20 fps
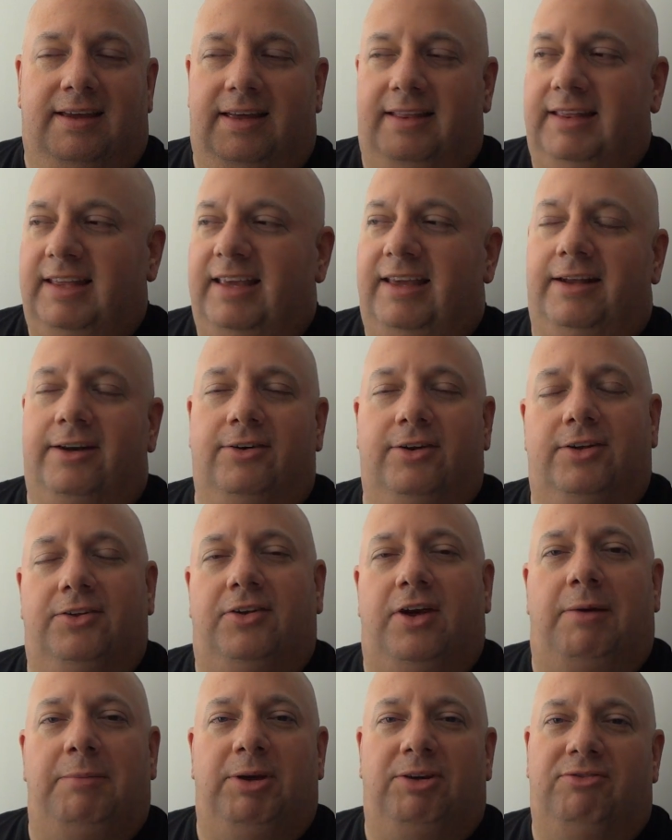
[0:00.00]
And the inner
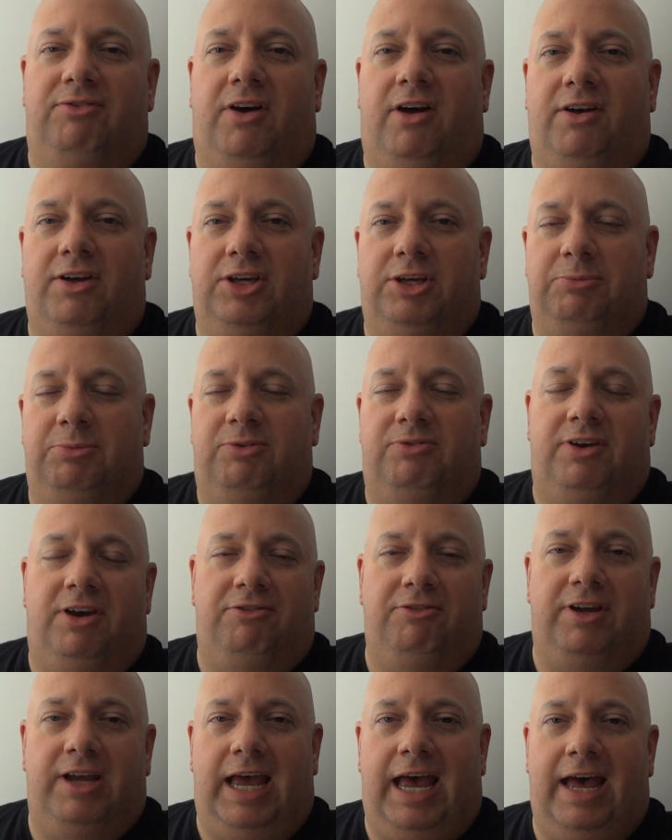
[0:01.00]
atomic volume of
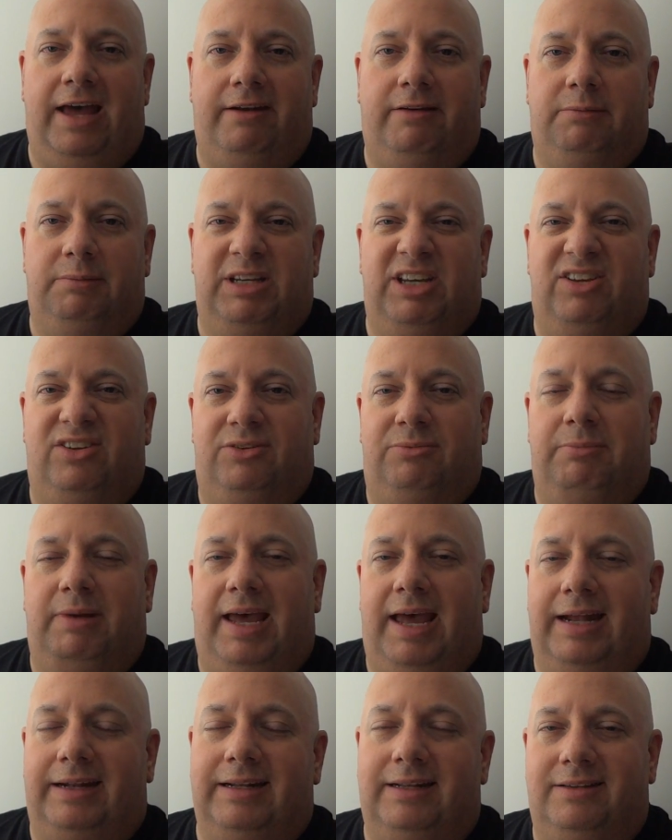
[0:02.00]
every atom is
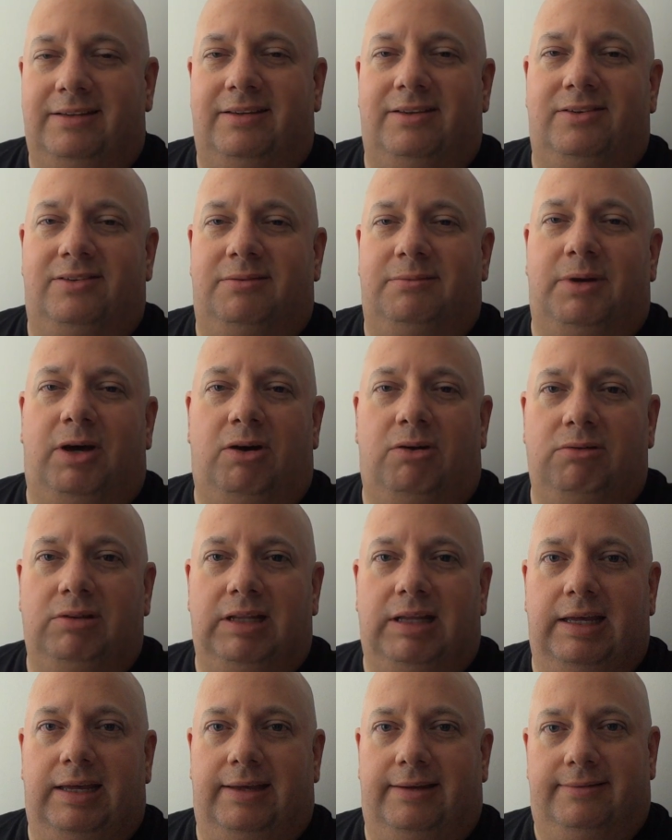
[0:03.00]
magnetism
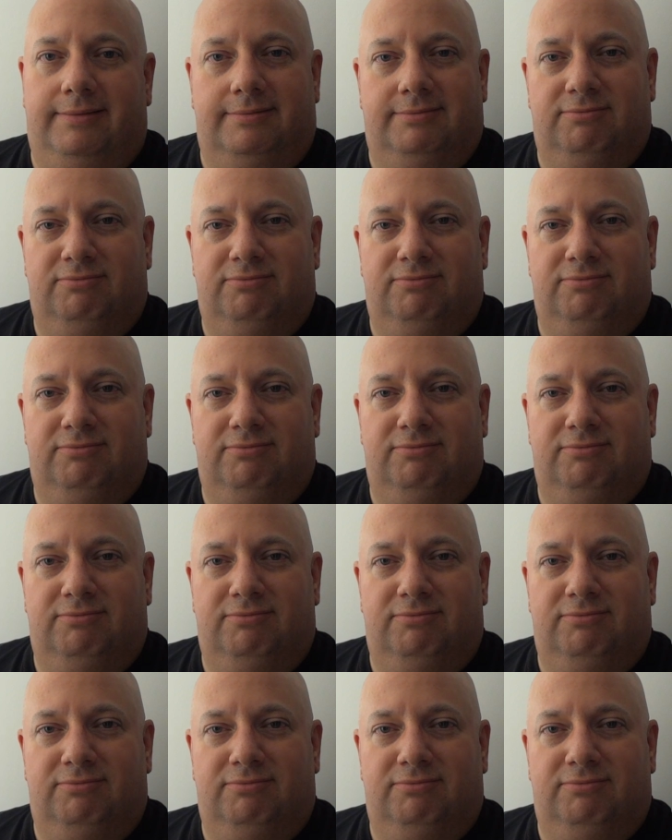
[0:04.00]
only.